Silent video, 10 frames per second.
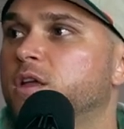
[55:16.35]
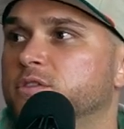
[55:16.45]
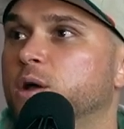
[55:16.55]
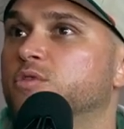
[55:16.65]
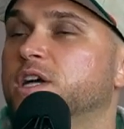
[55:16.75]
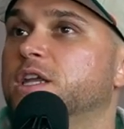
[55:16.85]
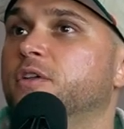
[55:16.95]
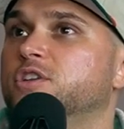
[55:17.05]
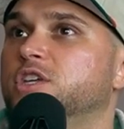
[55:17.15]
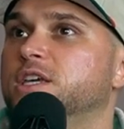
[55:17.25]
It's like, well,
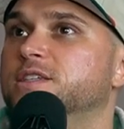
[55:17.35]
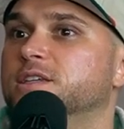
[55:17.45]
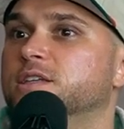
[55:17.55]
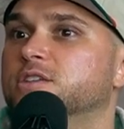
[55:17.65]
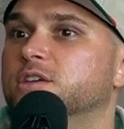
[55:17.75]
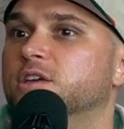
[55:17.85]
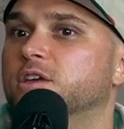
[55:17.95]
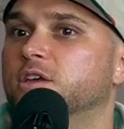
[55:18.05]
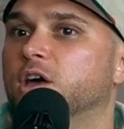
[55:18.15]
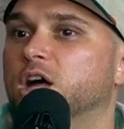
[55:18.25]
technology isn't
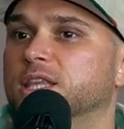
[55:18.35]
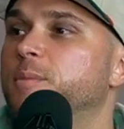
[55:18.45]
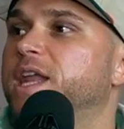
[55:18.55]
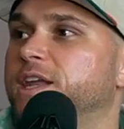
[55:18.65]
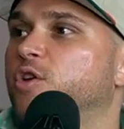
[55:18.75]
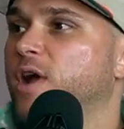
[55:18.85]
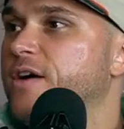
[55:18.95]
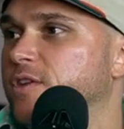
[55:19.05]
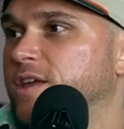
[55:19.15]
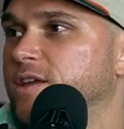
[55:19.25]
eliminating
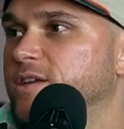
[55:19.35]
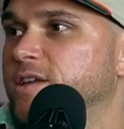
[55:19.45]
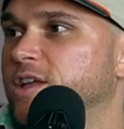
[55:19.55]
gravity.